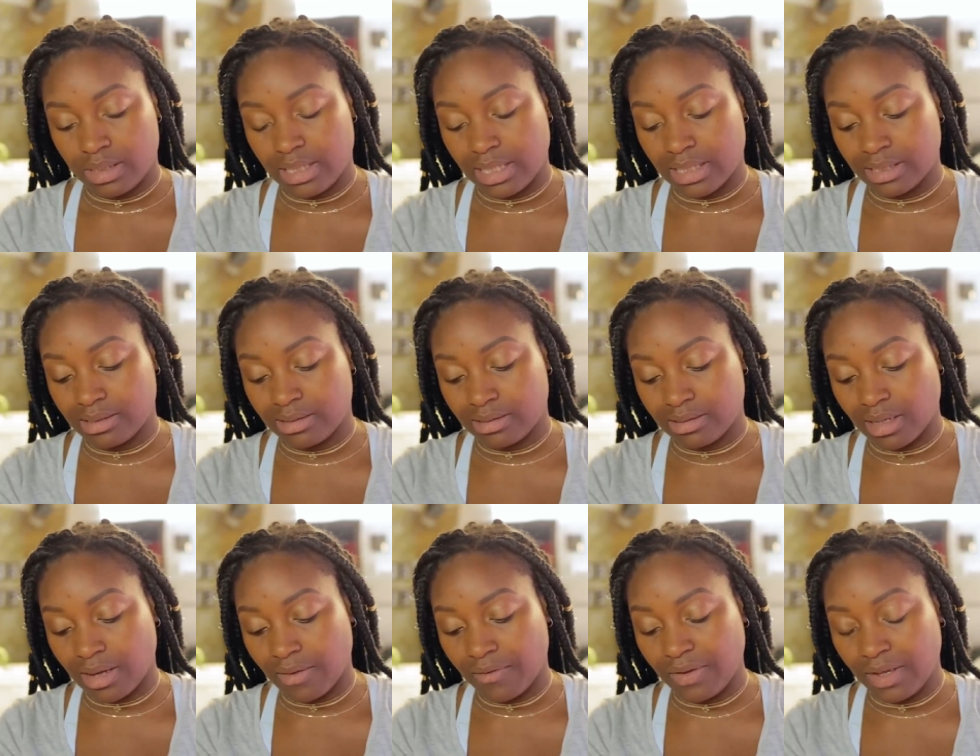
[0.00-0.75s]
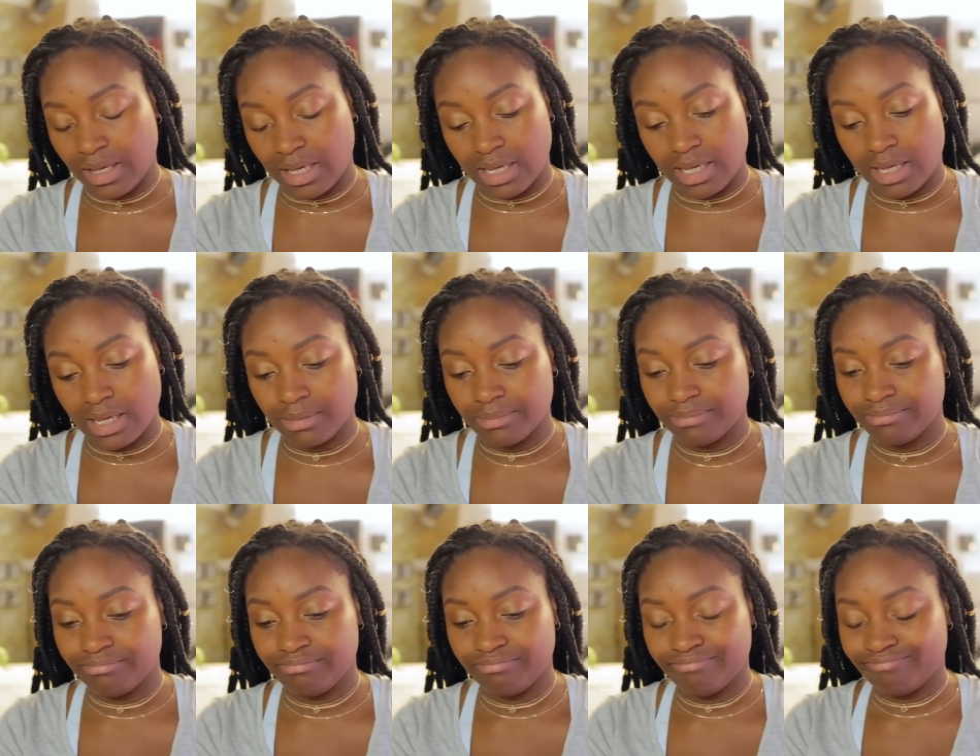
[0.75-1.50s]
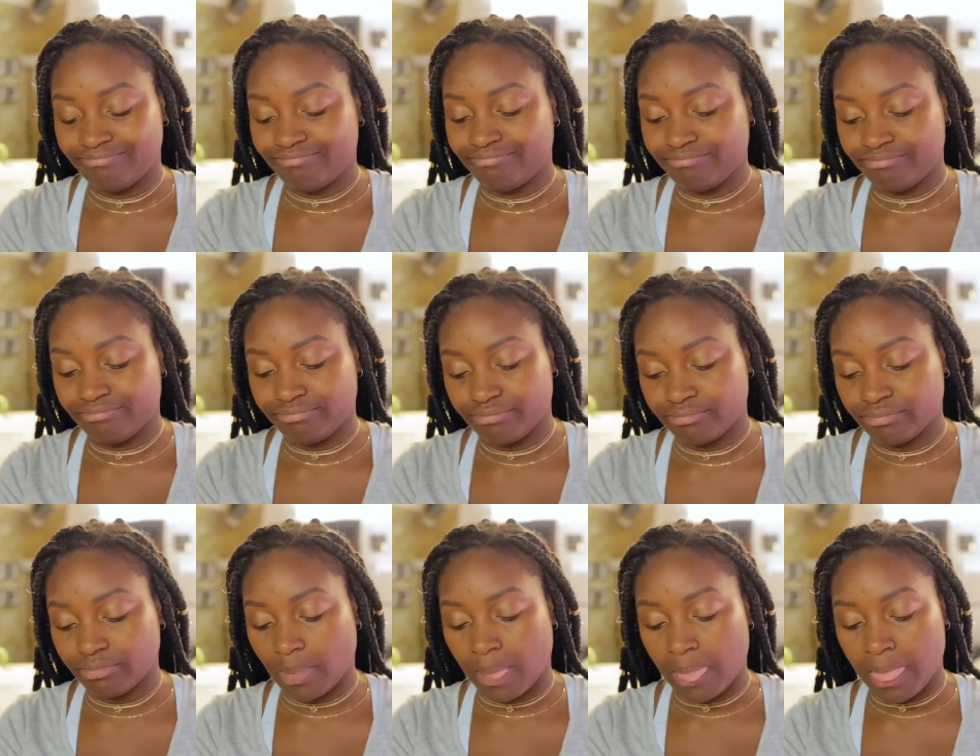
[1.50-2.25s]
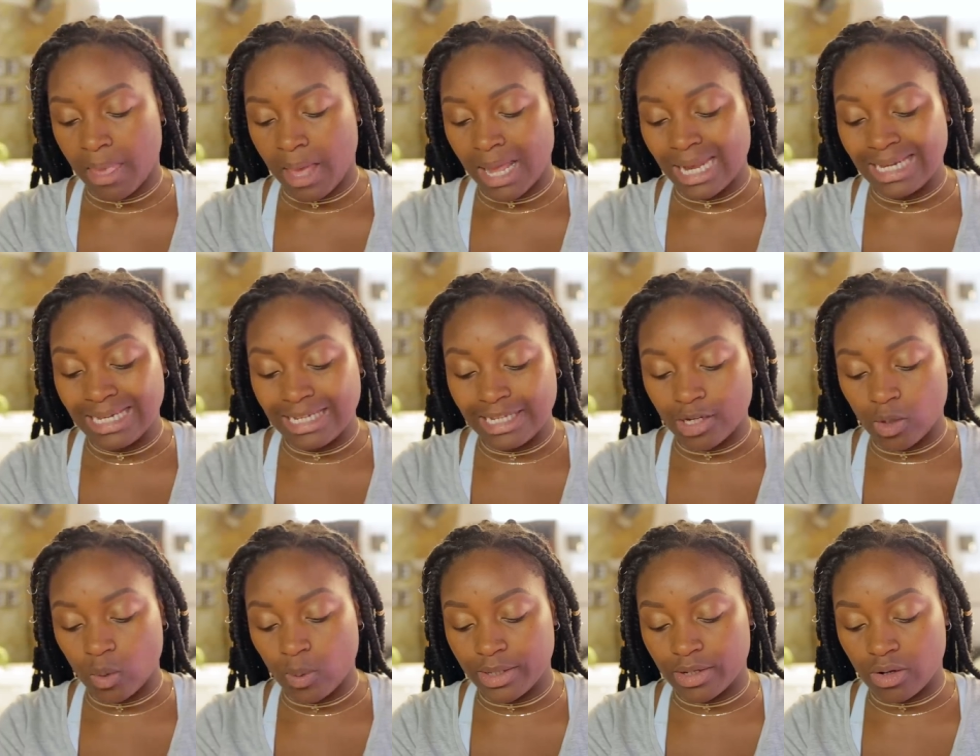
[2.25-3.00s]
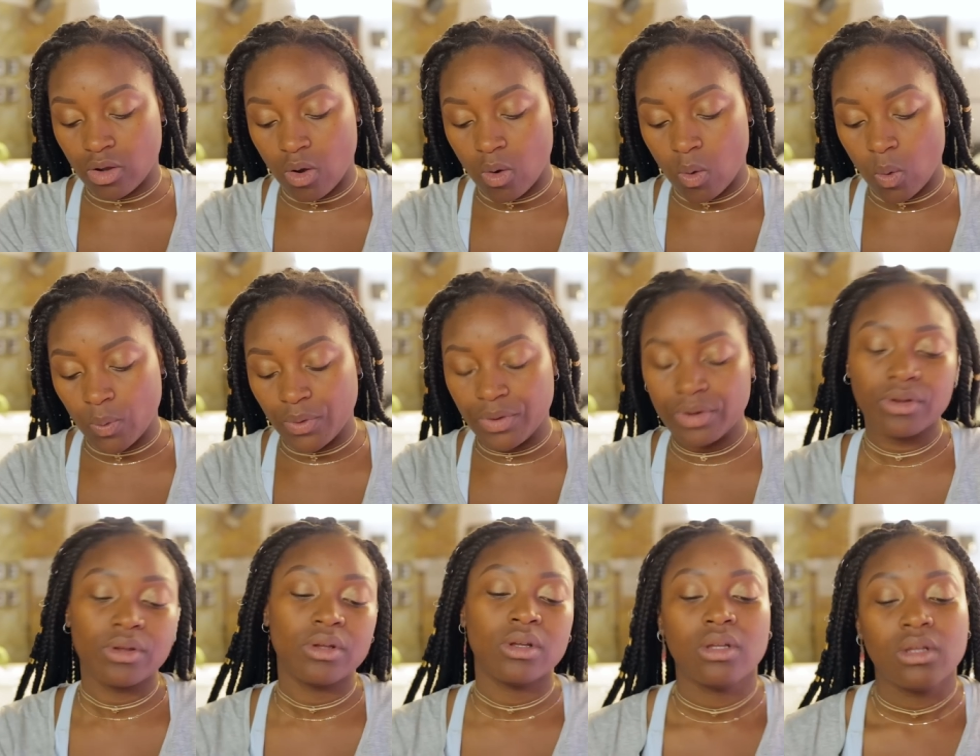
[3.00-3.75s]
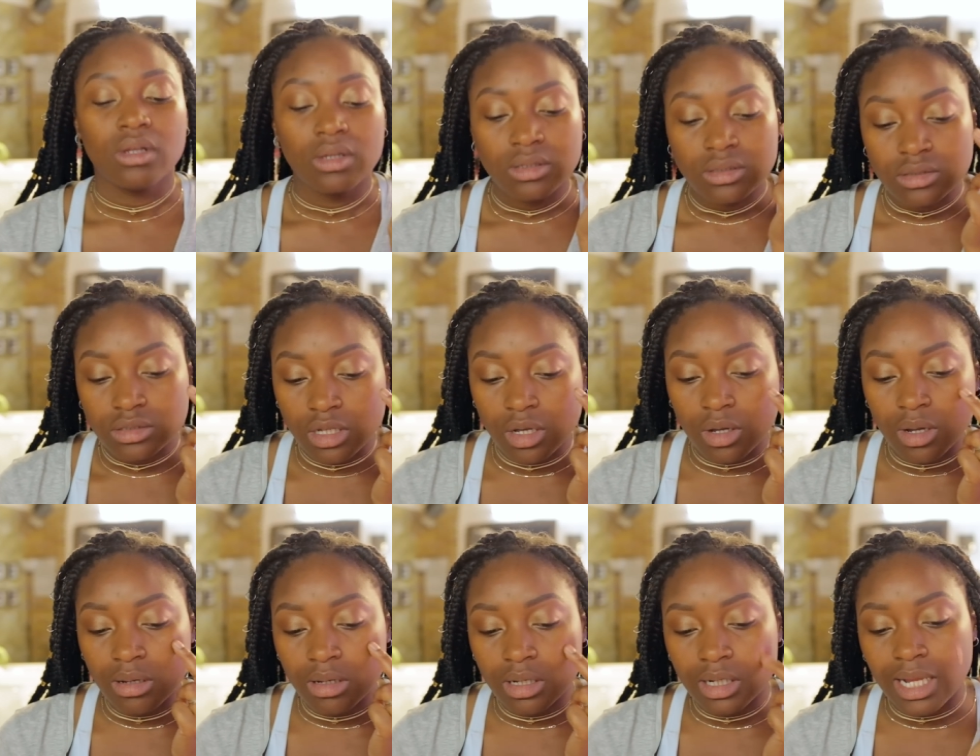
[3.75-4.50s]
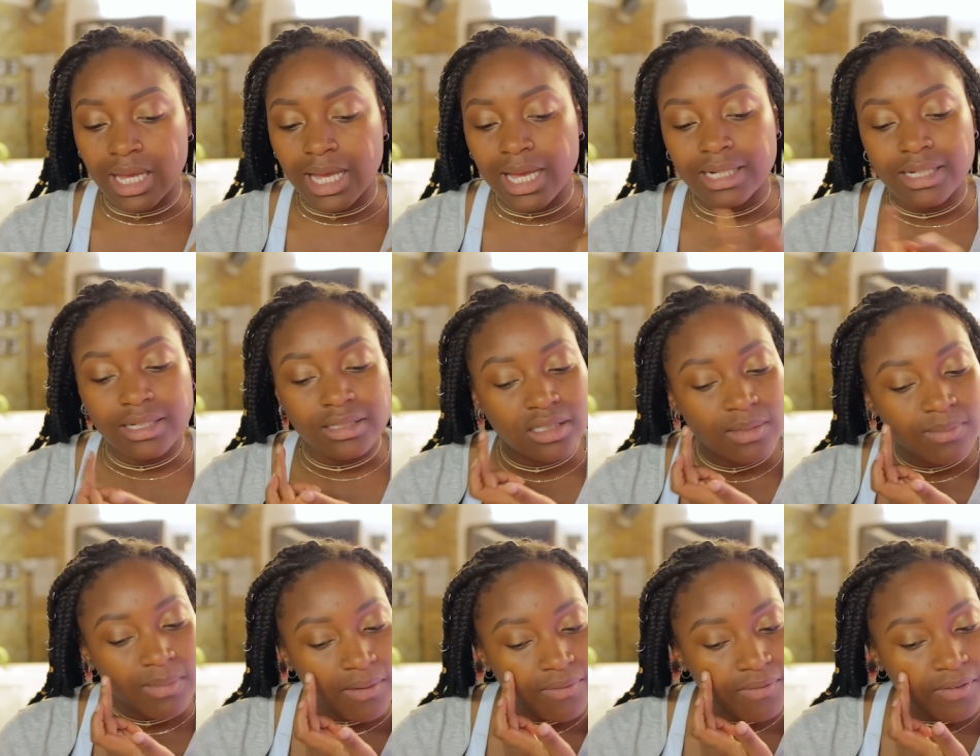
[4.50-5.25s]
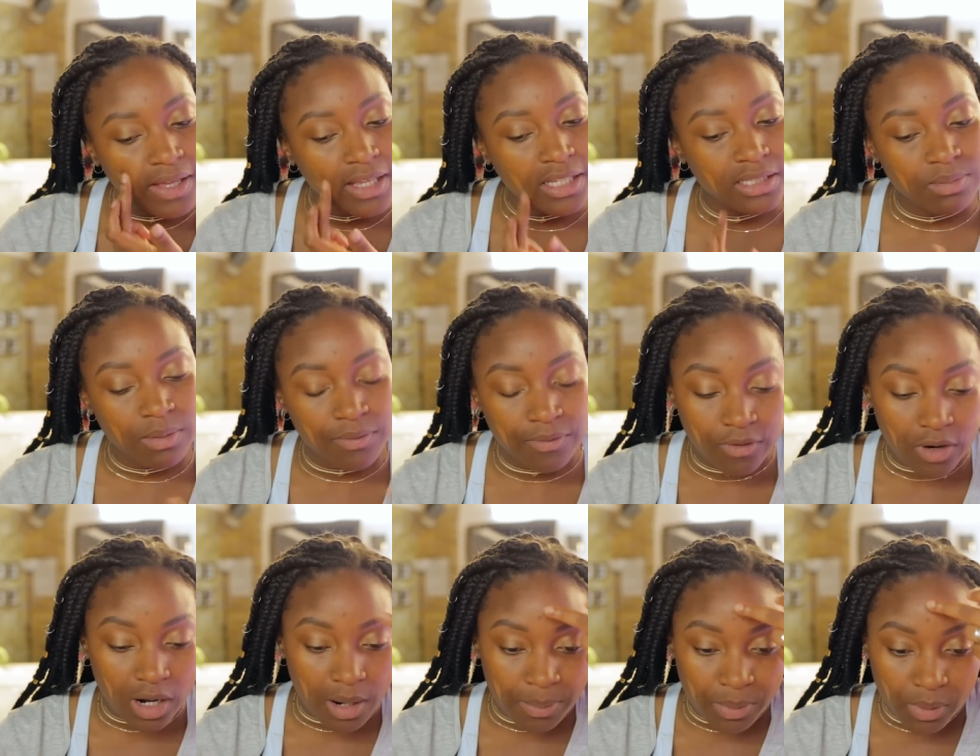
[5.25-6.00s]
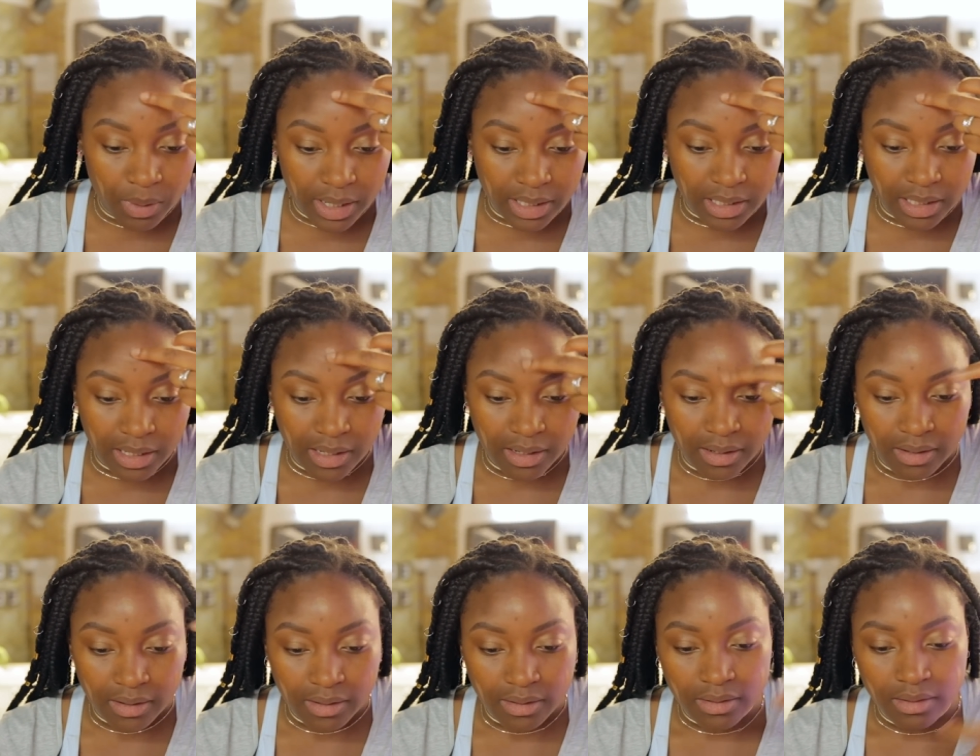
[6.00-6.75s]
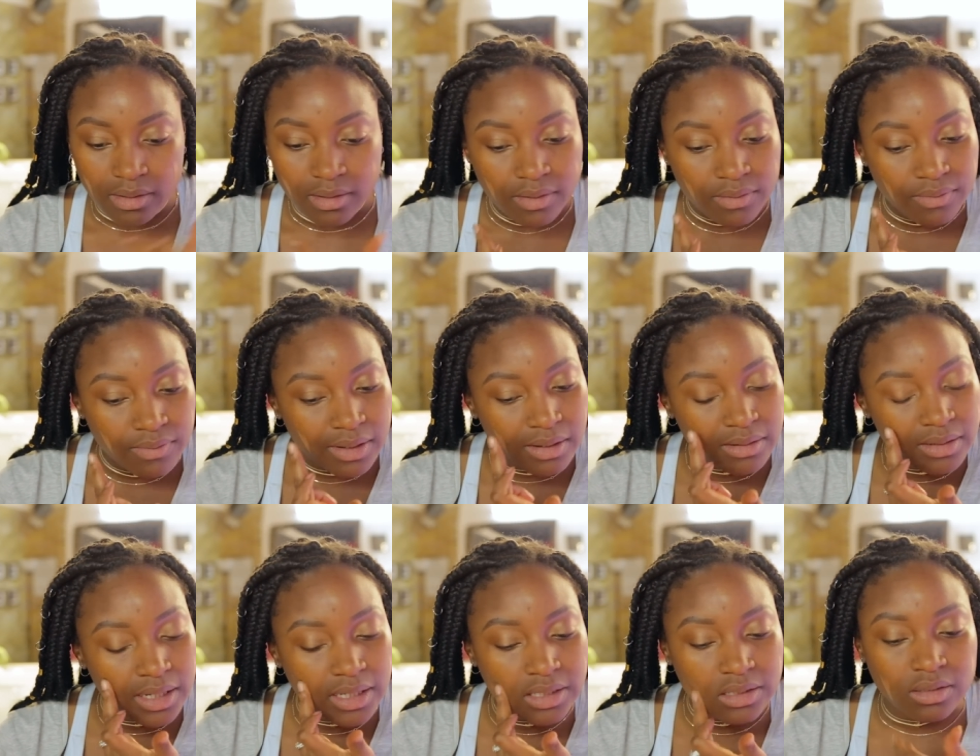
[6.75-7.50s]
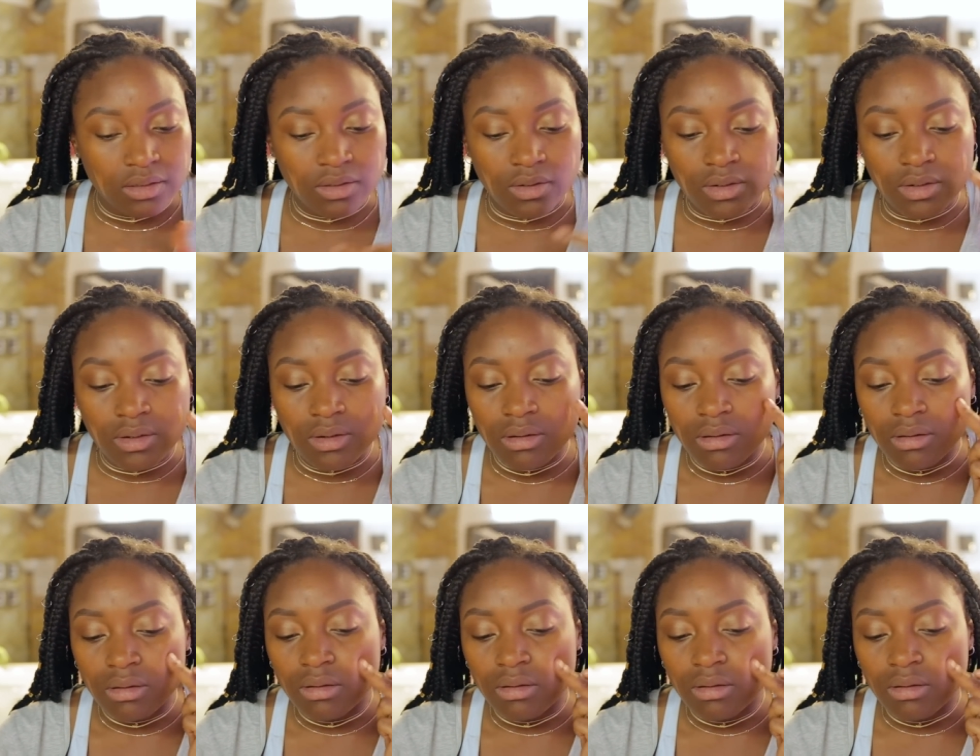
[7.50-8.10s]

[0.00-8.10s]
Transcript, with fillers: This stuff here, liquid gold. So I'm gonna add it to my face before I put any foundation on.